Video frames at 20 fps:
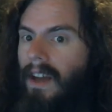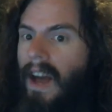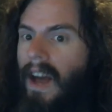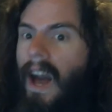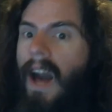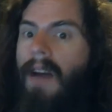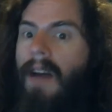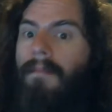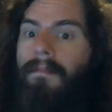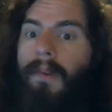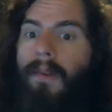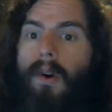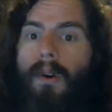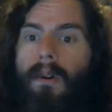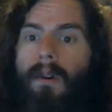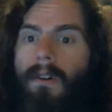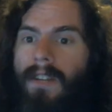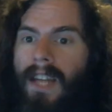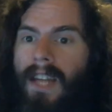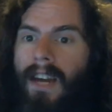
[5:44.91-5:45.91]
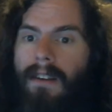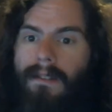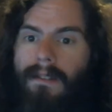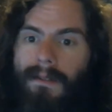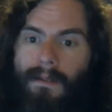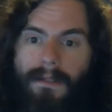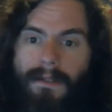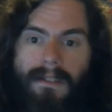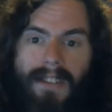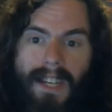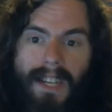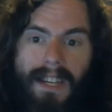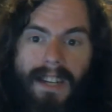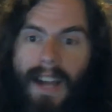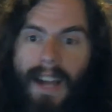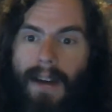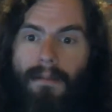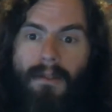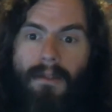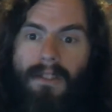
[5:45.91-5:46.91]
I'm poor now, you see,
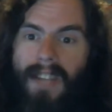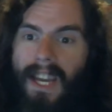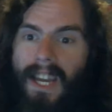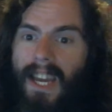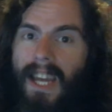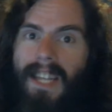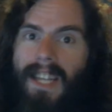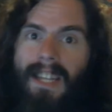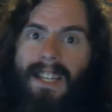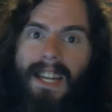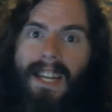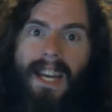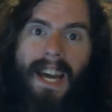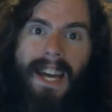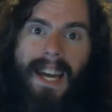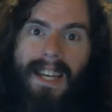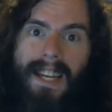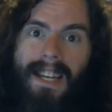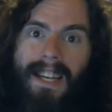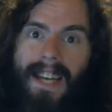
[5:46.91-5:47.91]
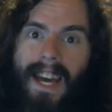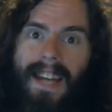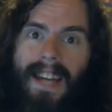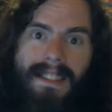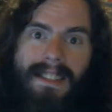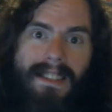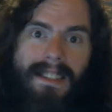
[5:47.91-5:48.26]
and I will take anything I can get.